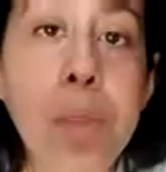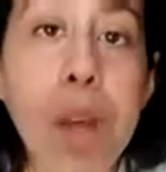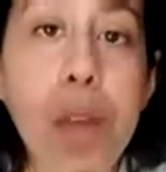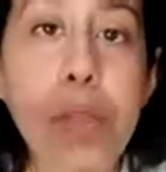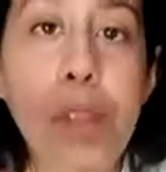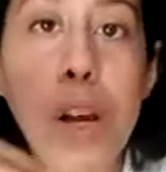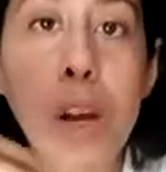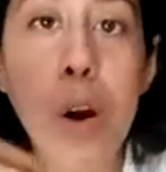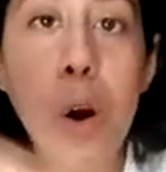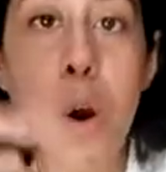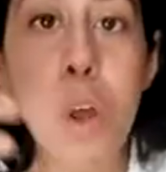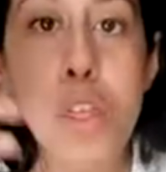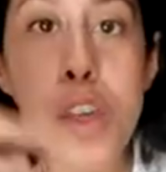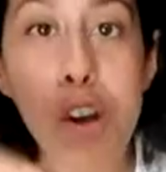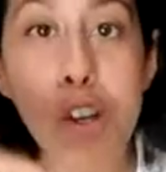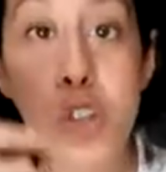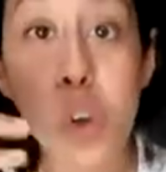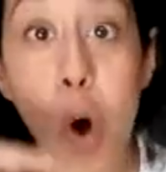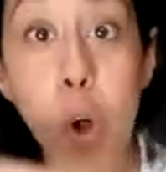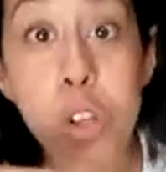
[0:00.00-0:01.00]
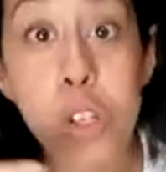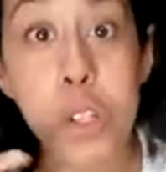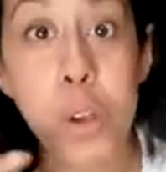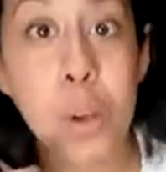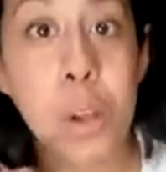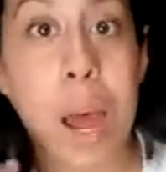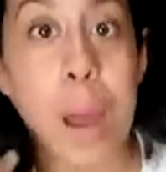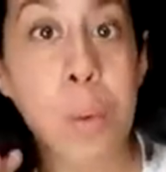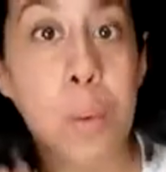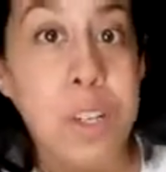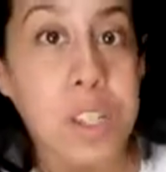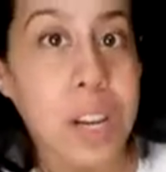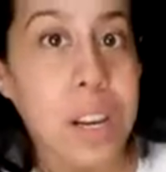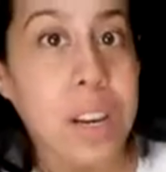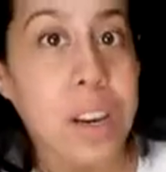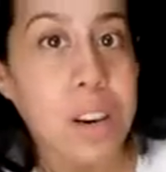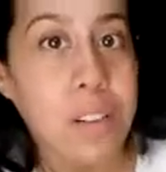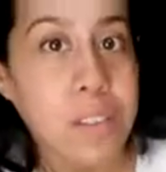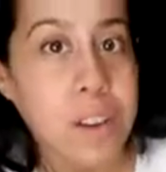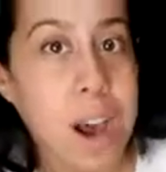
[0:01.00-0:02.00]
There's also, I wish I
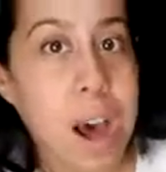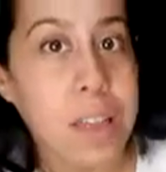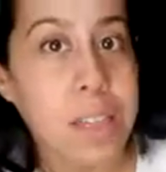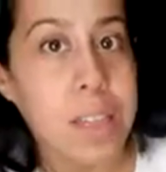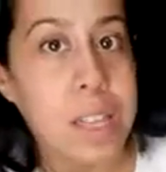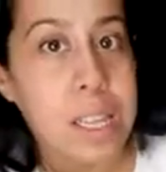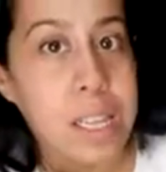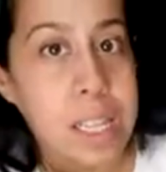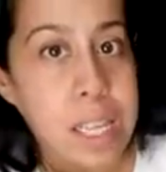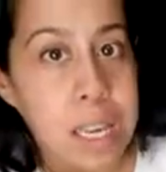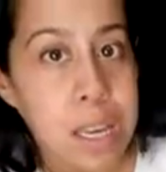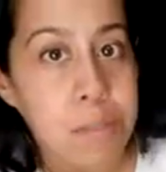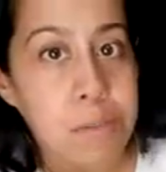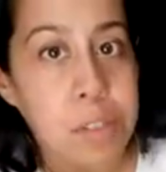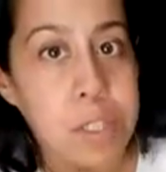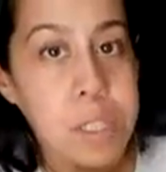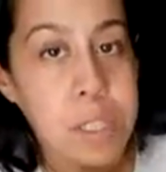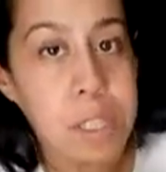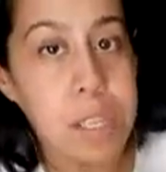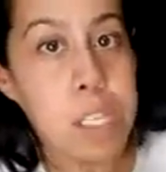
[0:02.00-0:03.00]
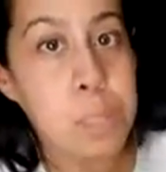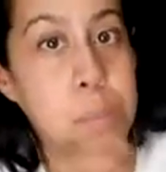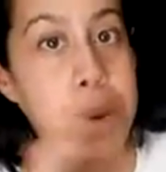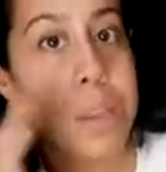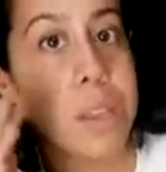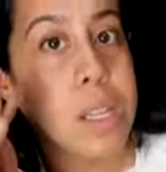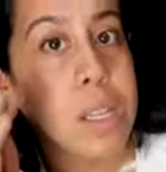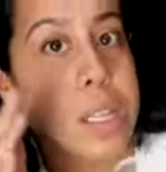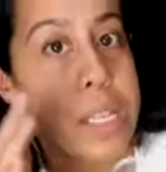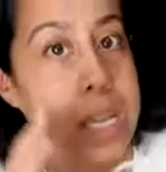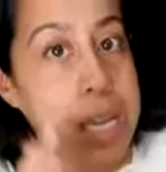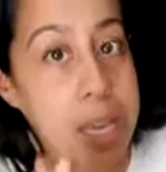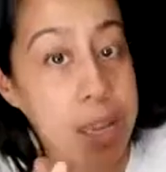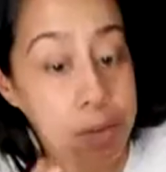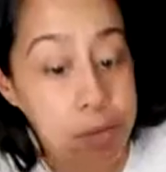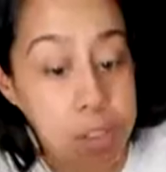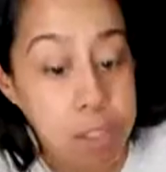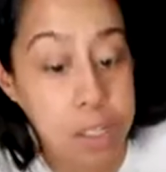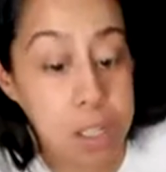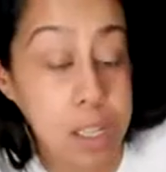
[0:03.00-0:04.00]
could have got the leaves to this, but the
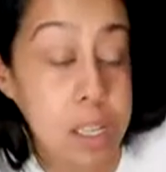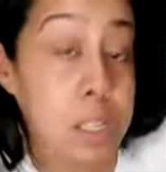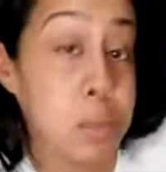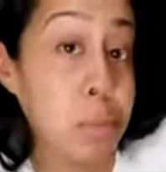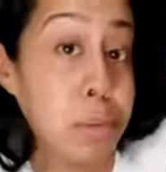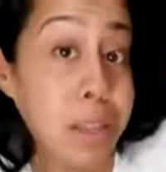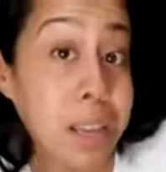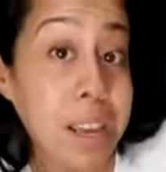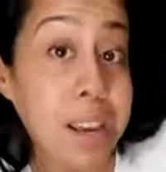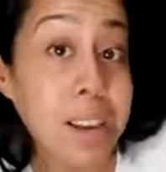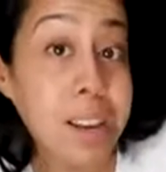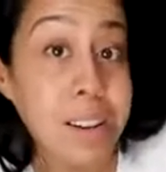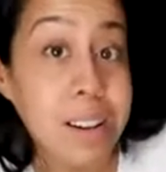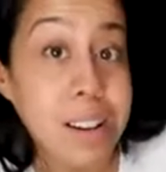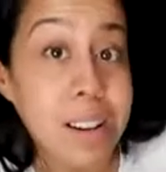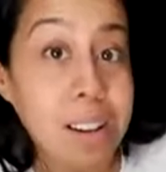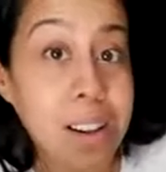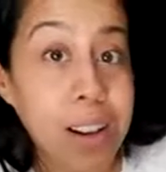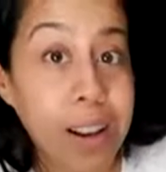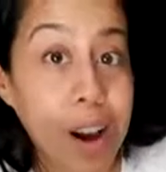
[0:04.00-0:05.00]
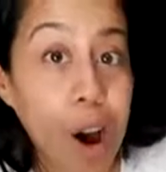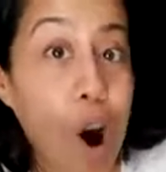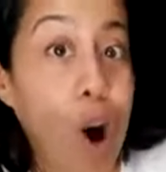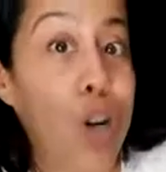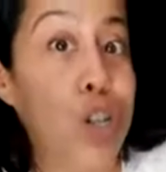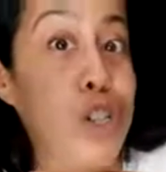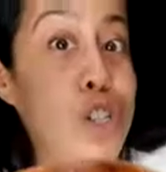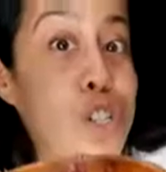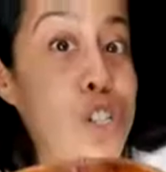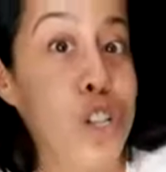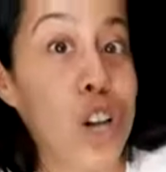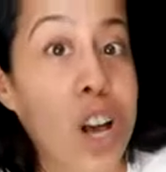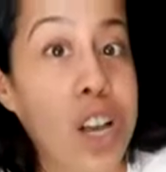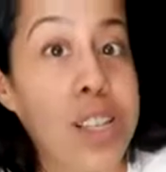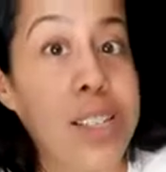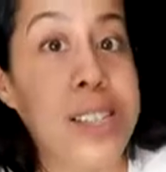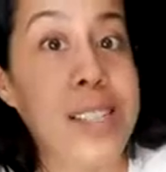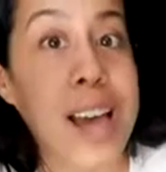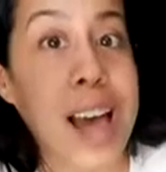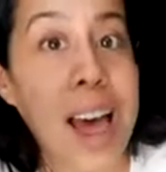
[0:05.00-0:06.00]
leaves to this plant are
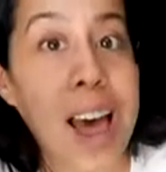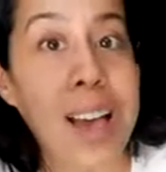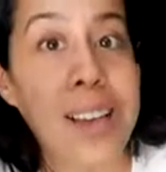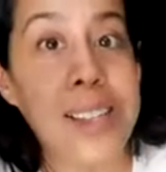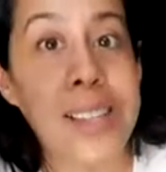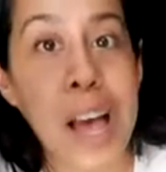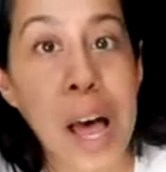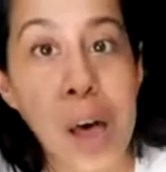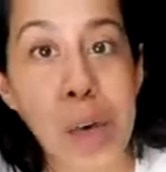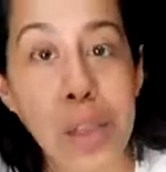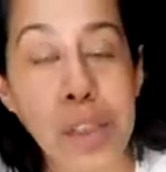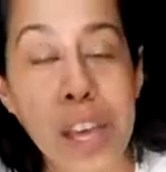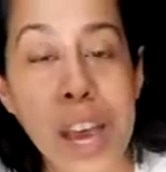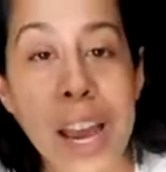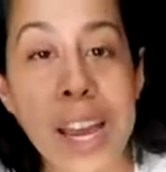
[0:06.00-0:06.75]
just as healthy.